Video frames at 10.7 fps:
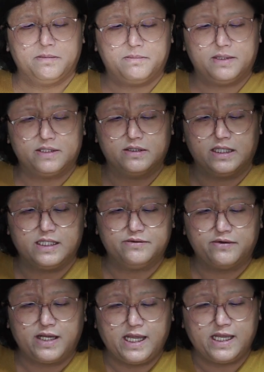But in
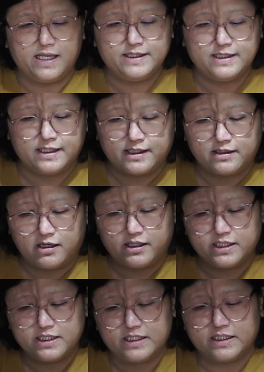red, I got
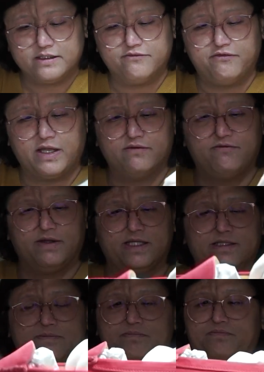it in
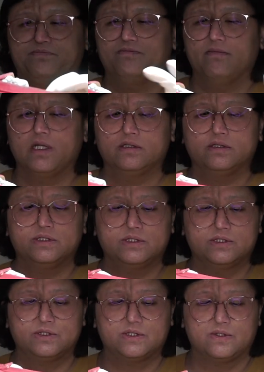velvet
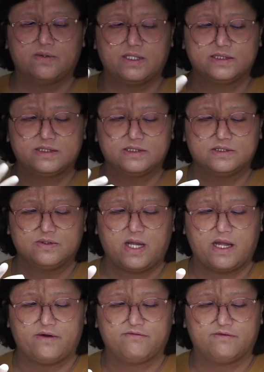so as to
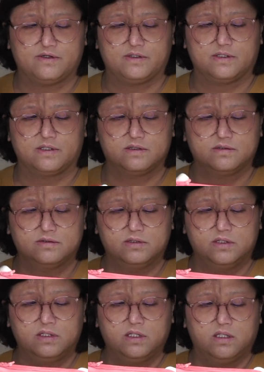have a
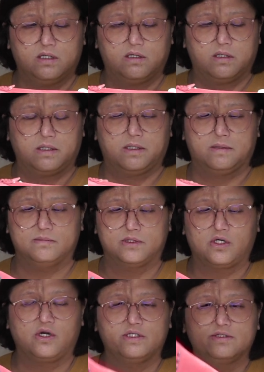
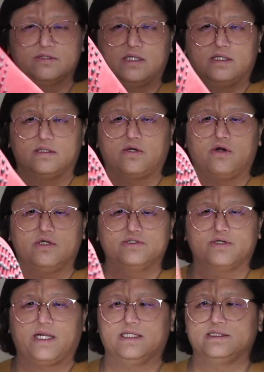
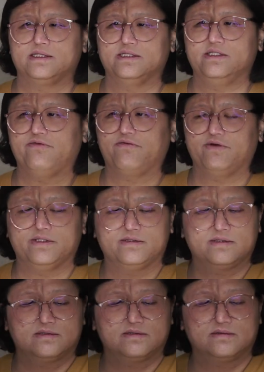contrast, a different,
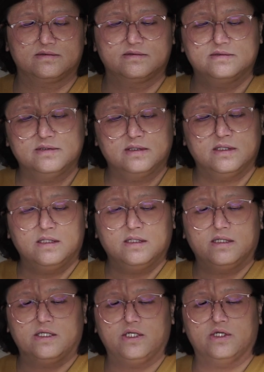
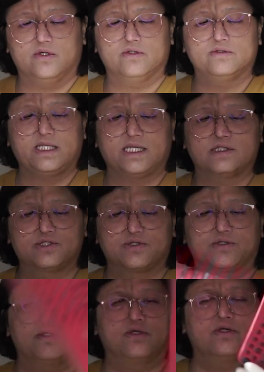you know,
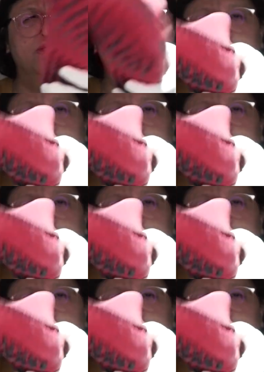texture.